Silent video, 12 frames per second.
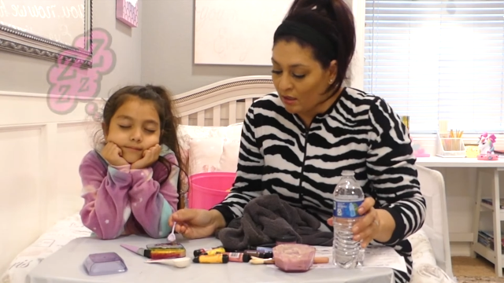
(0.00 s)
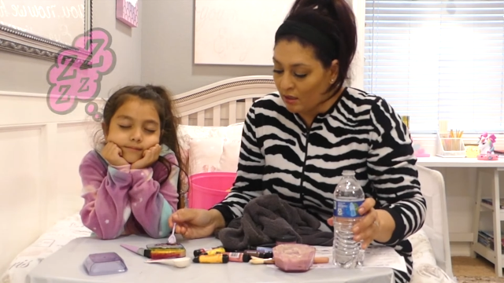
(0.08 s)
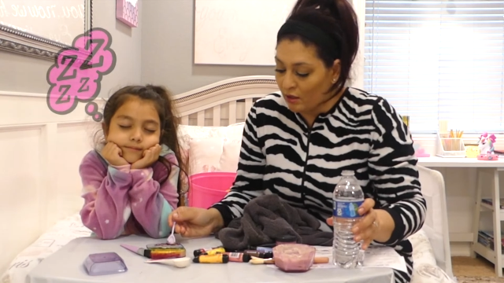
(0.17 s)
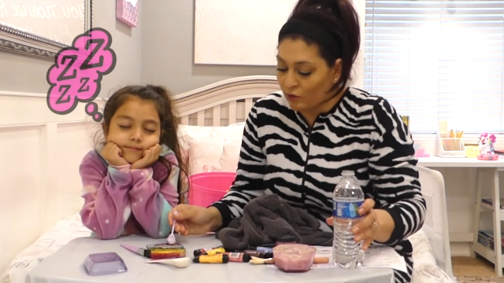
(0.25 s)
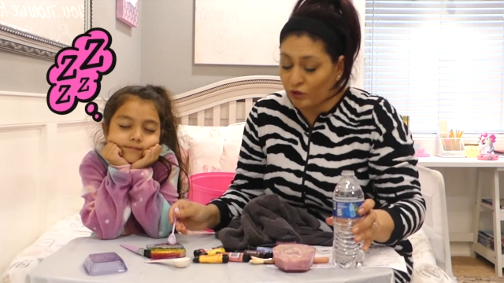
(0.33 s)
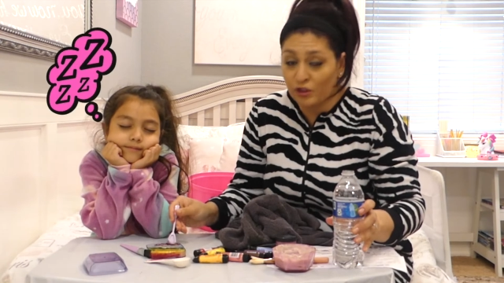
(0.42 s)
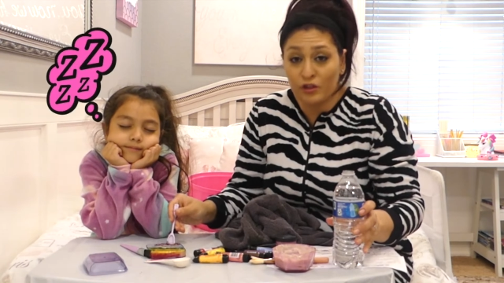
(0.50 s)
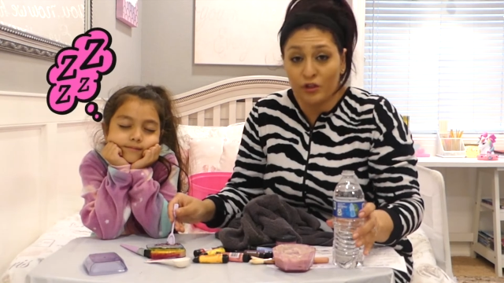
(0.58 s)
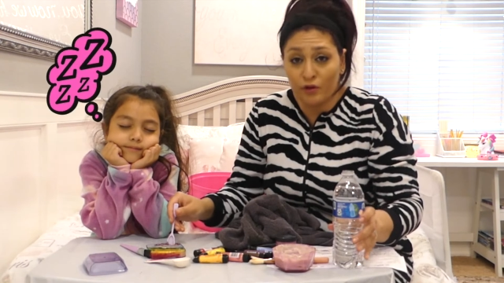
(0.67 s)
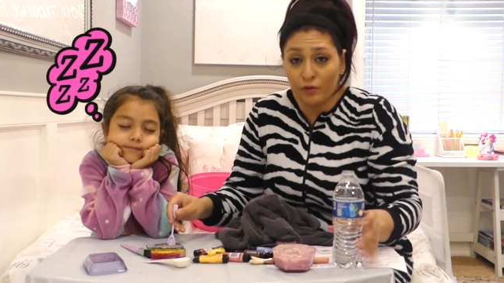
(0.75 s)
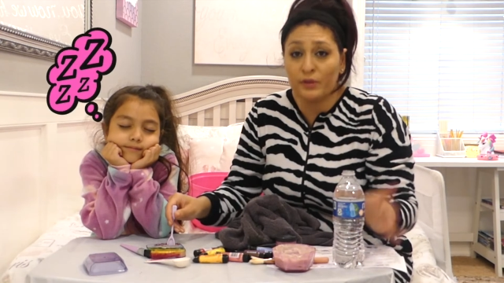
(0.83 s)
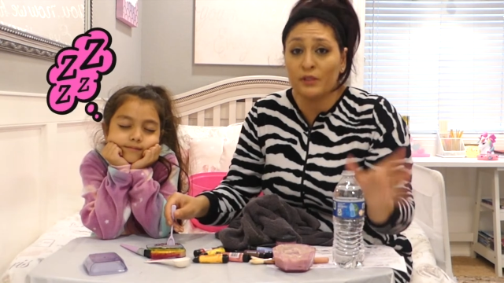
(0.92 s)
Speaker 1: Oh, just so you
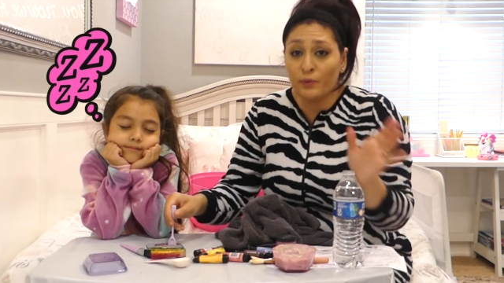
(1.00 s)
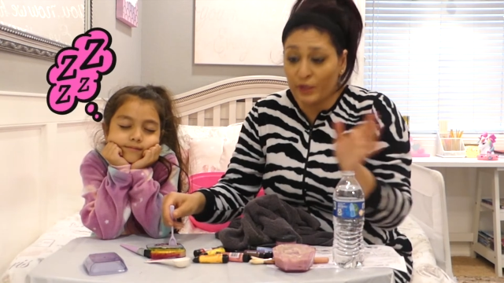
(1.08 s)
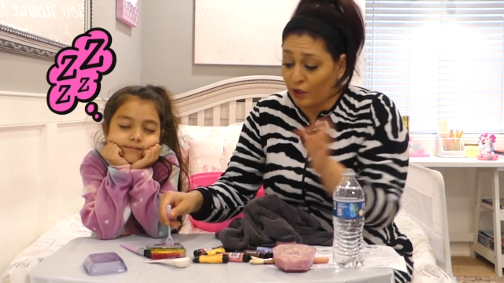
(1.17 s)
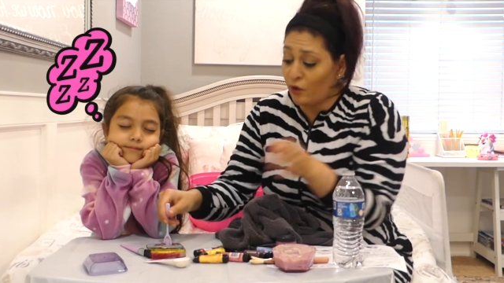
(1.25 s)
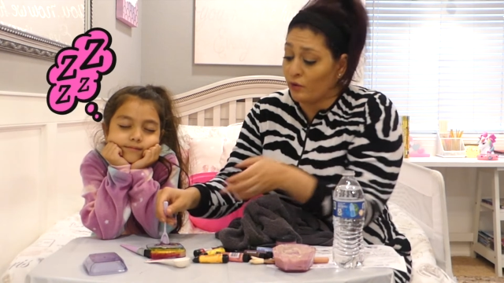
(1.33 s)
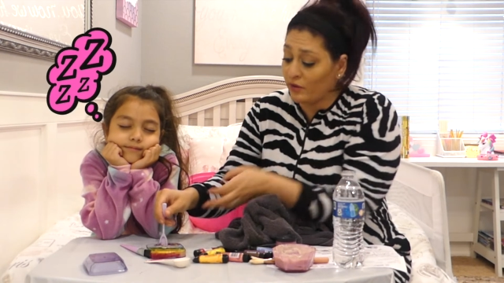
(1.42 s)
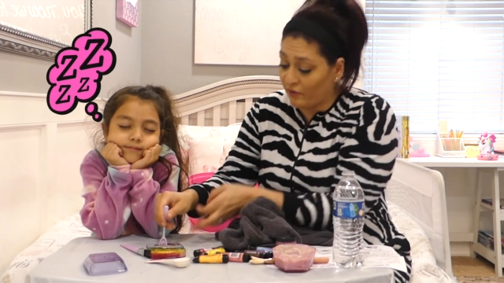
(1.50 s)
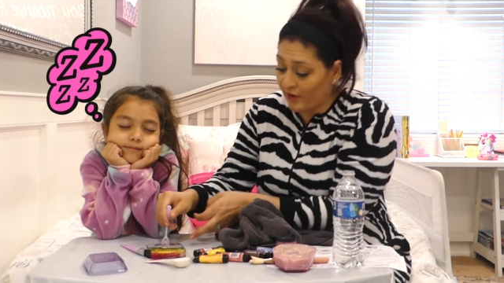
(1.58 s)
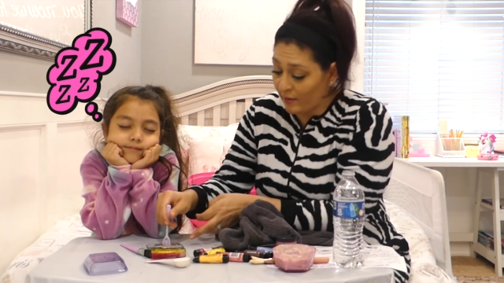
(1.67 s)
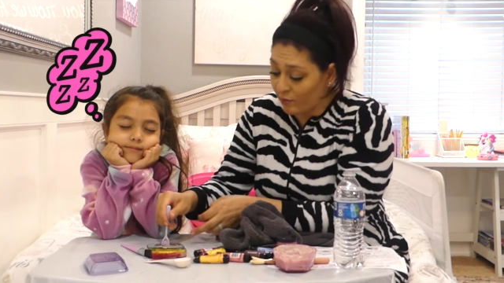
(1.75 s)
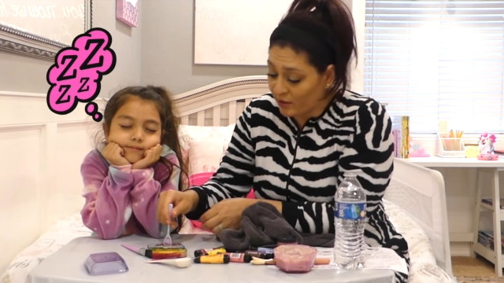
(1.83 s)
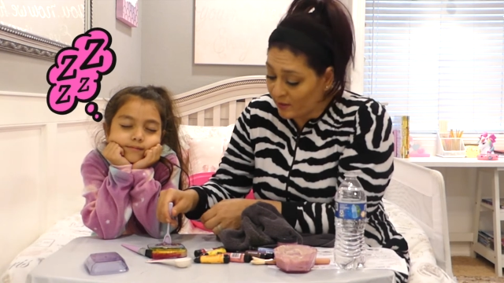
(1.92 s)
know, the reason we use
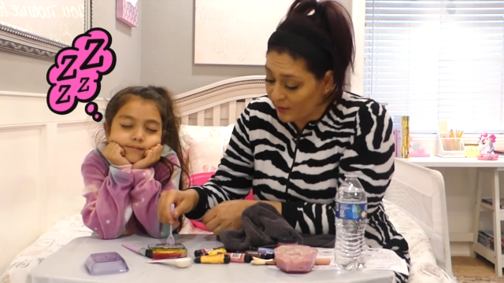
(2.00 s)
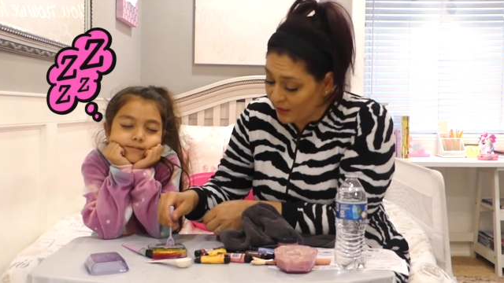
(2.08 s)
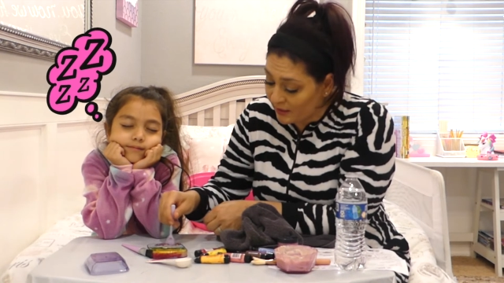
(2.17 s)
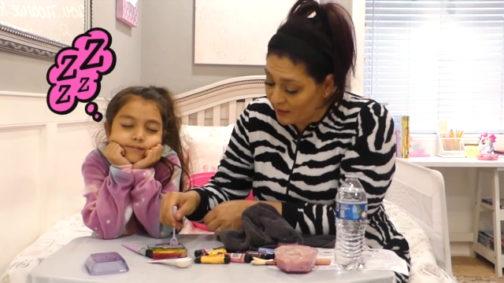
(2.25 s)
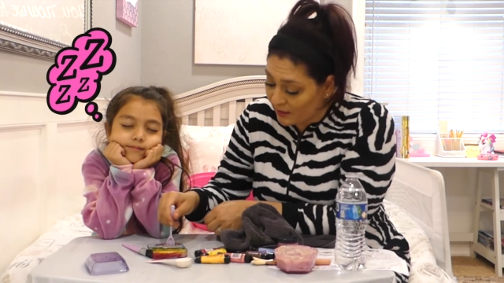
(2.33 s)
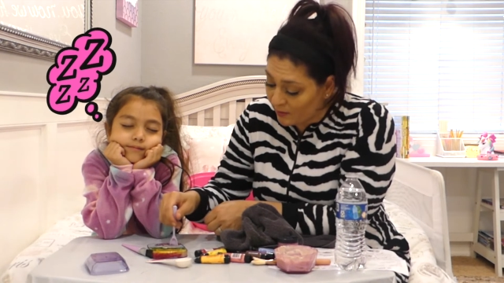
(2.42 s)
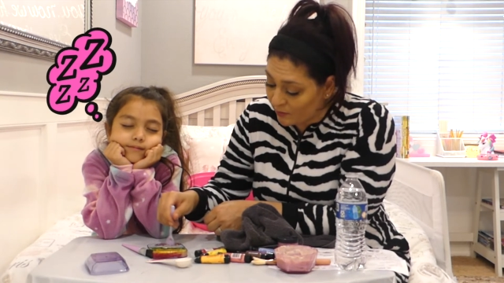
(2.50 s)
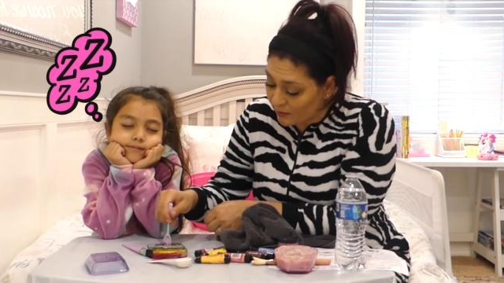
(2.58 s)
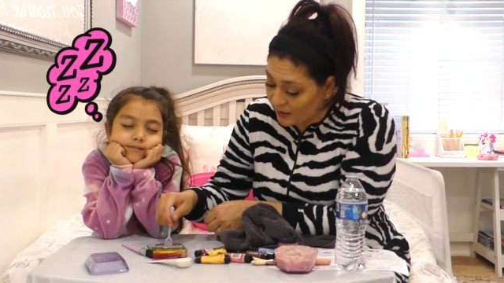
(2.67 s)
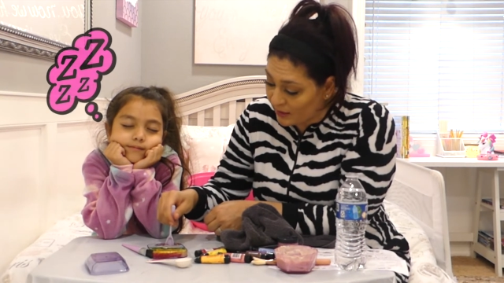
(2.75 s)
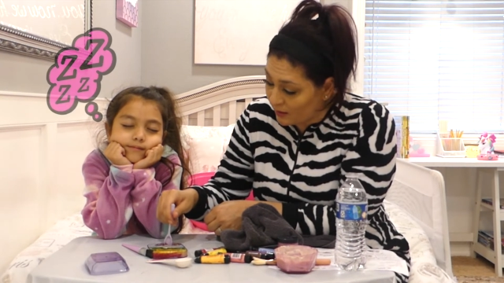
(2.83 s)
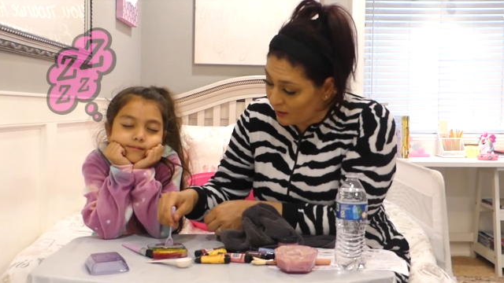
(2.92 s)
fiber is because it comes with
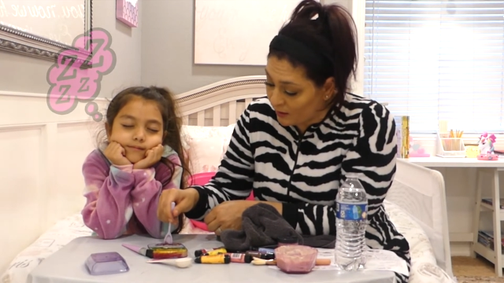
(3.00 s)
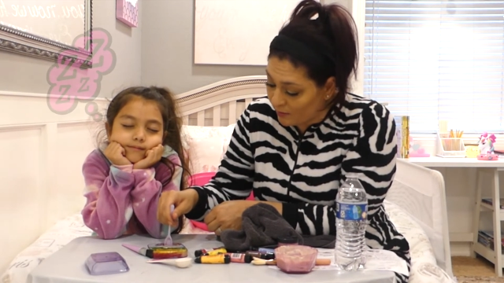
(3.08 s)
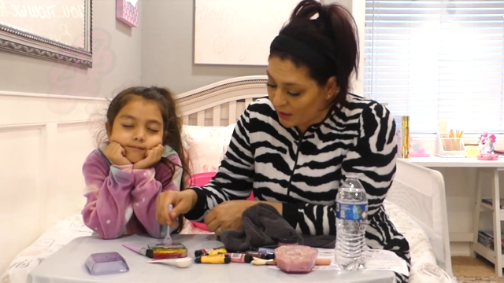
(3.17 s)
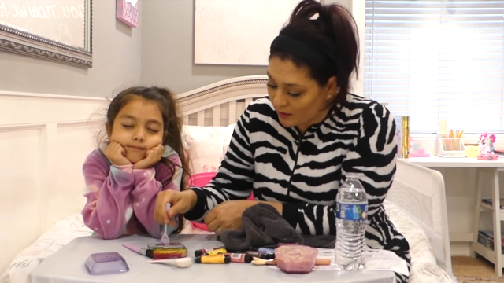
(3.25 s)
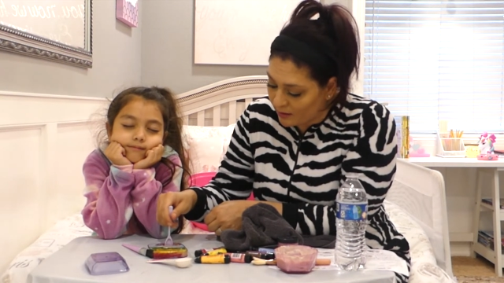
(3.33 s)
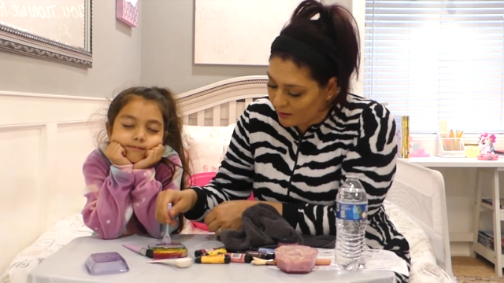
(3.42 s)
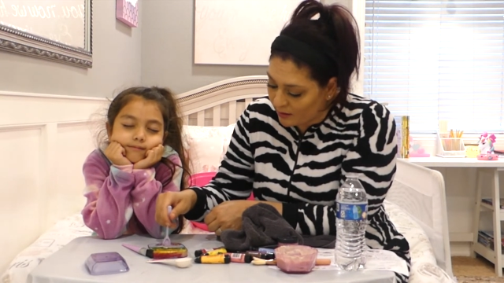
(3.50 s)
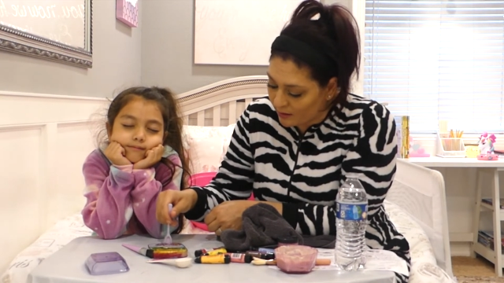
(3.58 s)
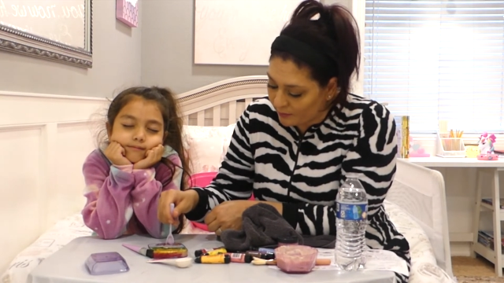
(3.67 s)
psyllium husk.